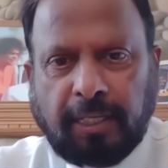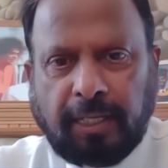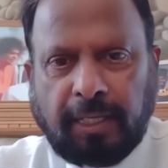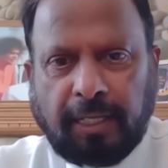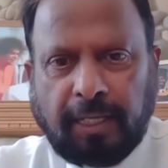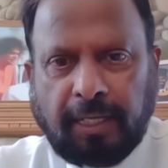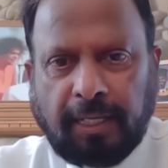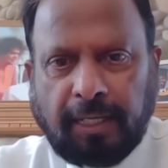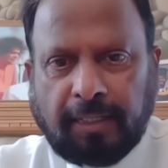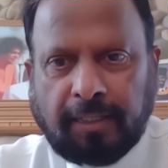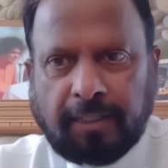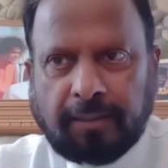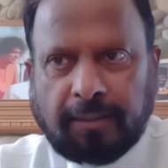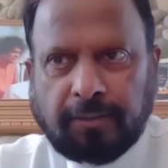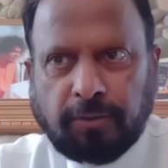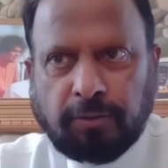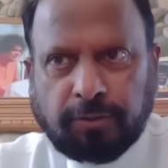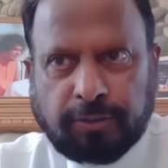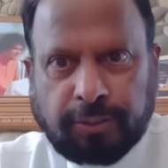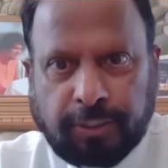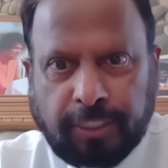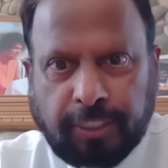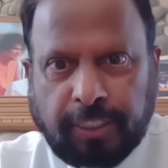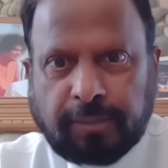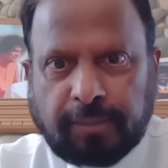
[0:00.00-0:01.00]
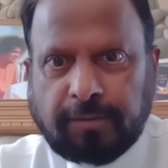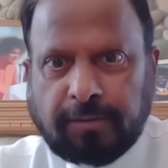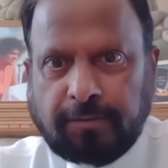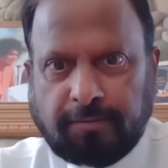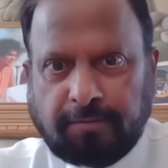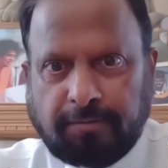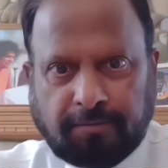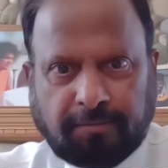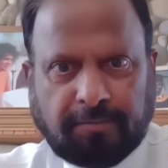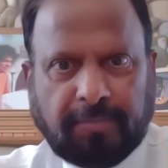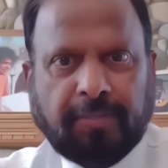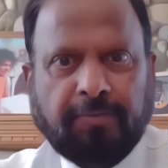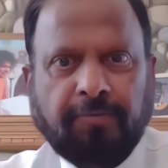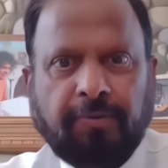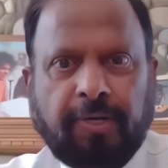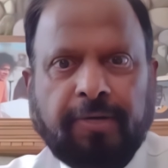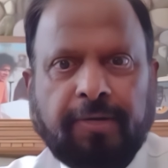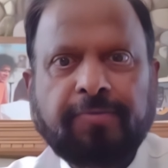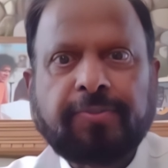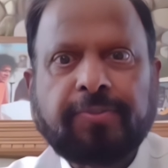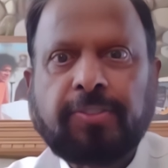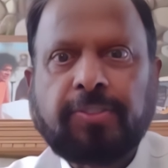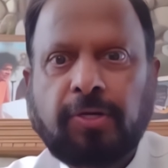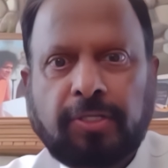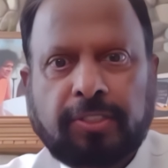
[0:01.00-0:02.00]
And so my
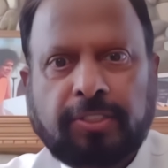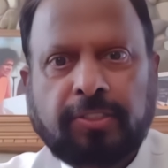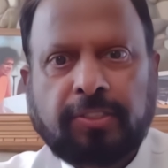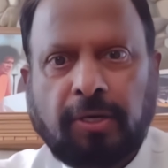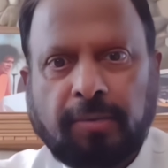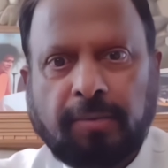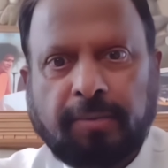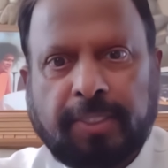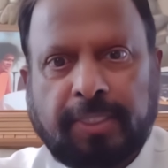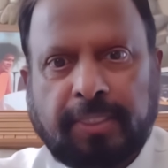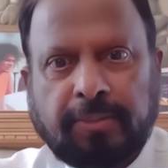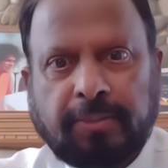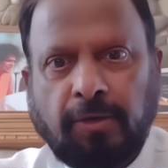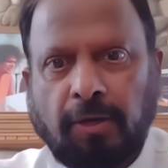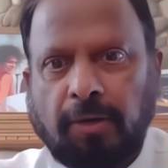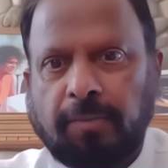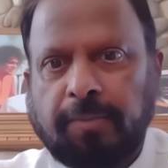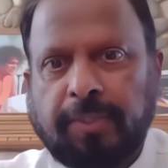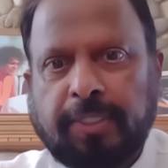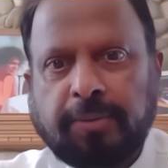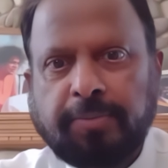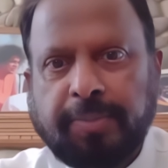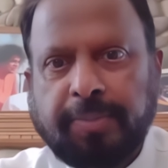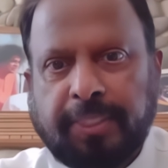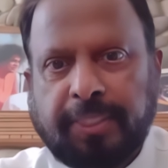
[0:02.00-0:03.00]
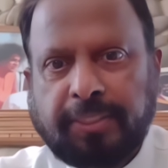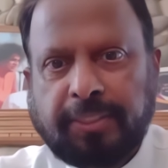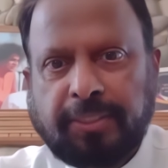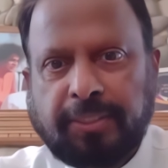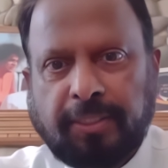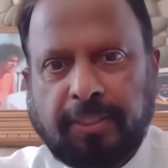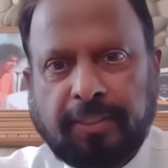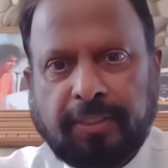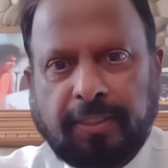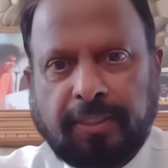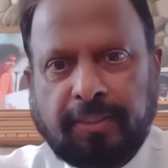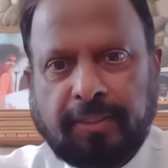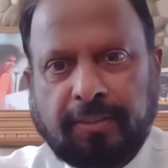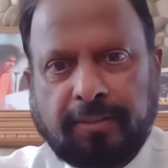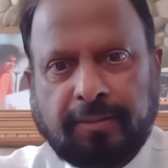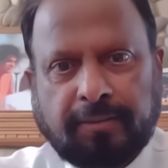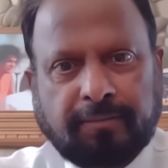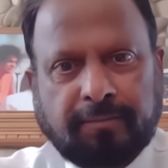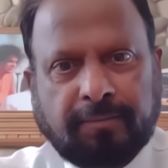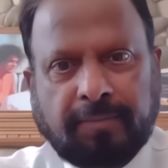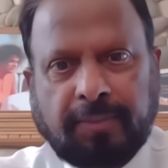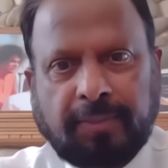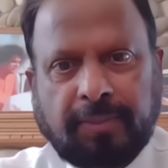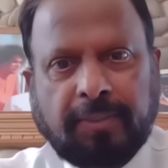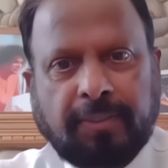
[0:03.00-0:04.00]
wife saw Swami's picture in
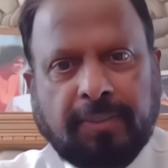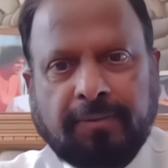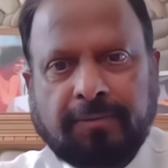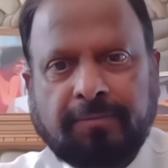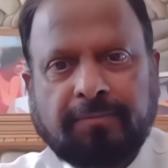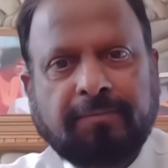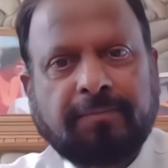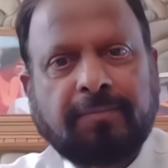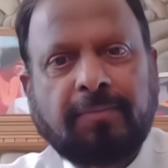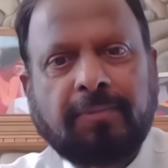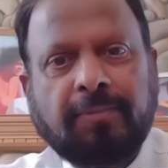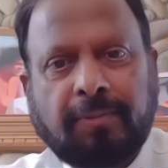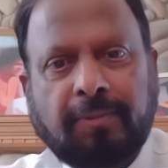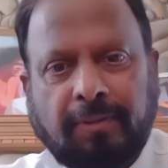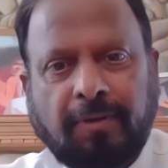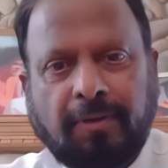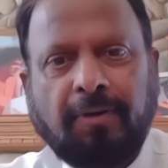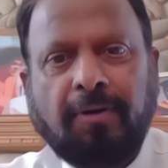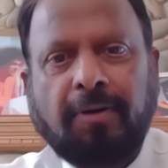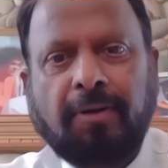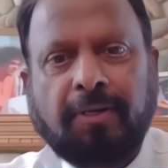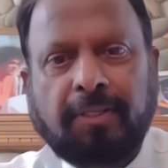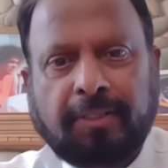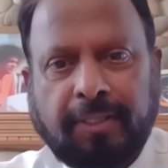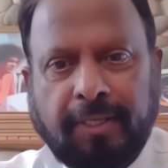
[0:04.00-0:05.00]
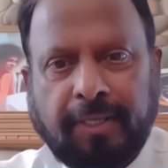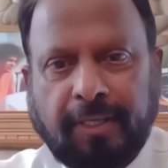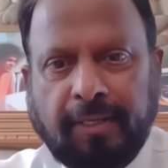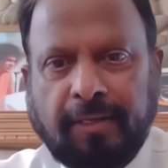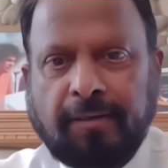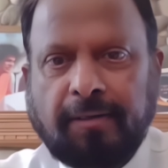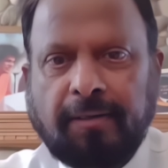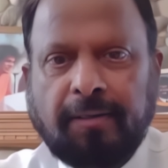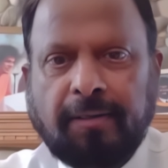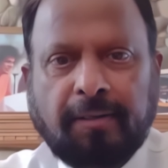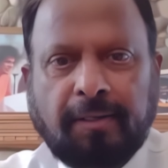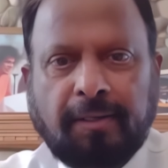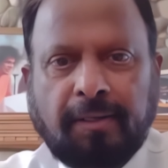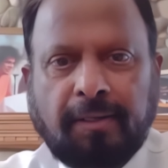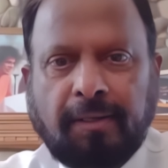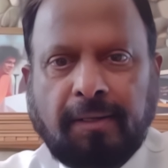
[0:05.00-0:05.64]
the hall there.